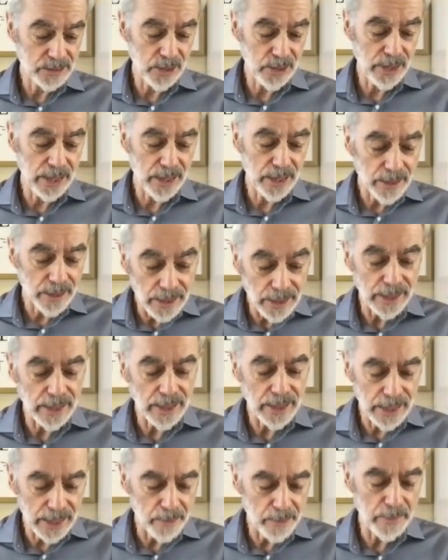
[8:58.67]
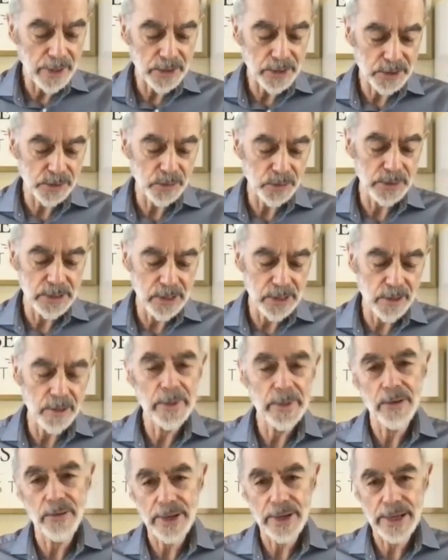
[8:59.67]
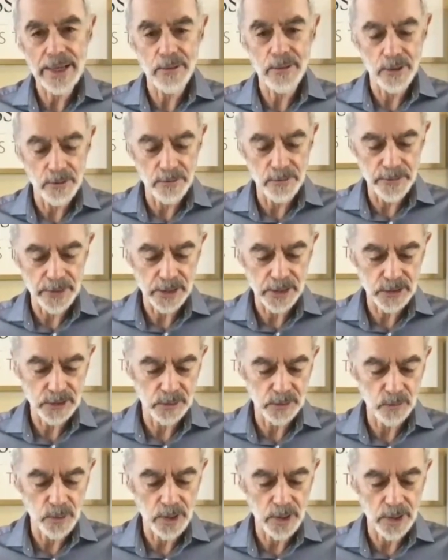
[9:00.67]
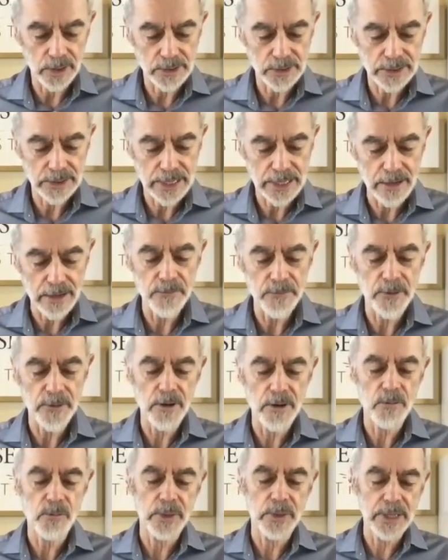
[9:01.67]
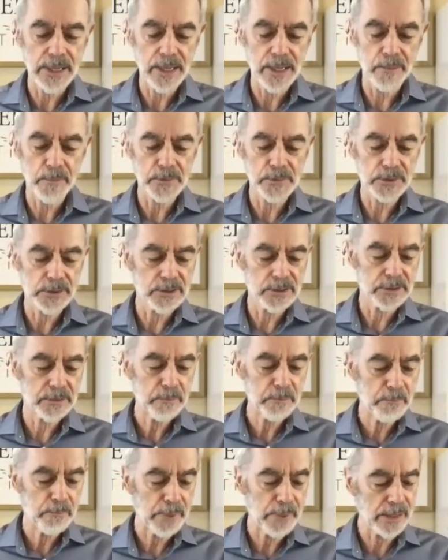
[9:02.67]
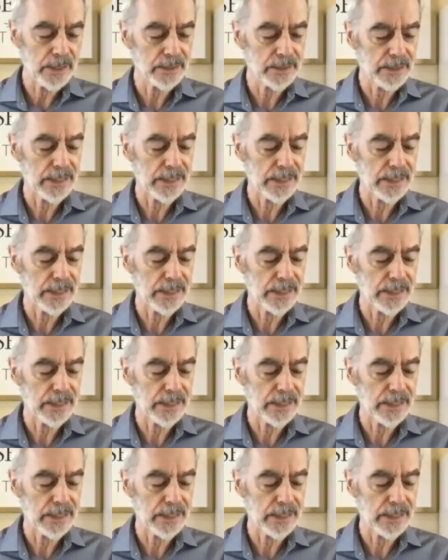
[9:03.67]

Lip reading: so how much do we know about how olfaction works? How far have we come since Buck